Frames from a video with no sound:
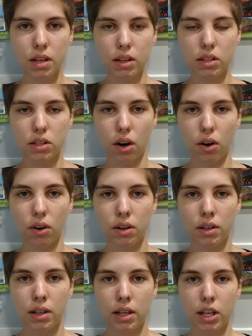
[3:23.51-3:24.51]
So
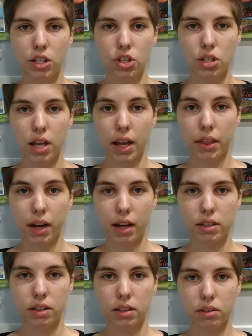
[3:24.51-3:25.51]
just like
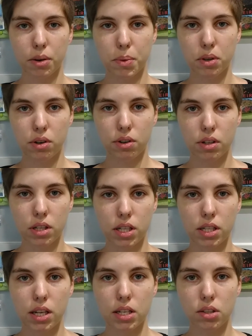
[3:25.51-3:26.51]
that,
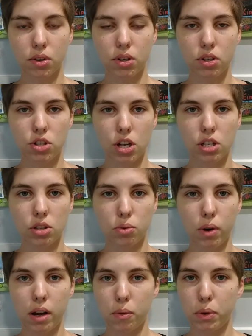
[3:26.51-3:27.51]
cryptocurrencies is going to change the
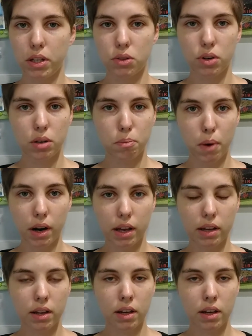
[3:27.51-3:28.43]
way we treat money,